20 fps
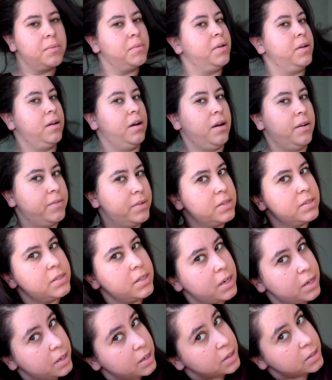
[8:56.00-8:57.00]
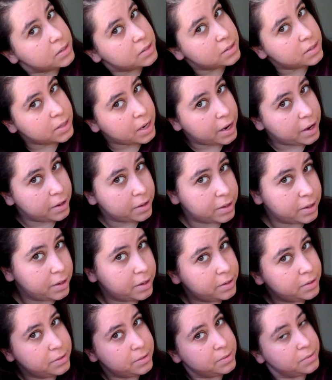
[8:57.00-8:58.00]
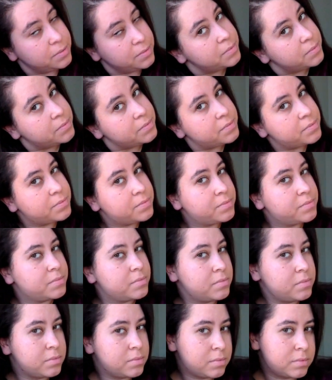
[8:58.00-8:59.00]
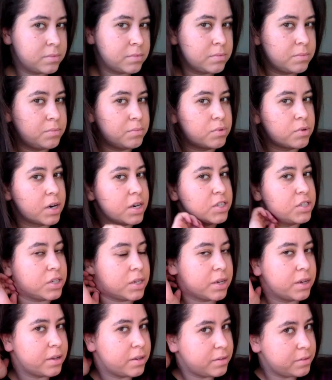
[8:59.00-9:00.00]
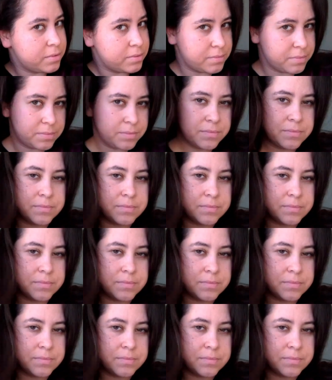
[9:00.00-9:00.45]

and obviously I need to style it and brush it and